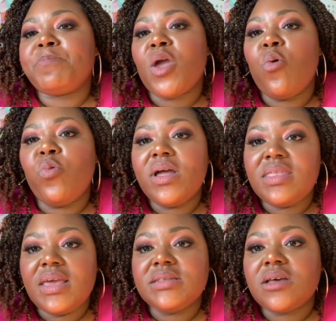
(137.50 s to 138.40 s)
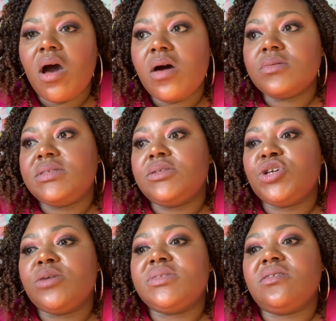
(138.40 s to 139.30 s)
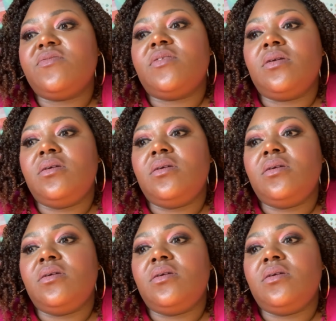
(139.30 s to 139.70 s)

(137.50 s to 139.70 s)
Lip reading: what things cost in terms of,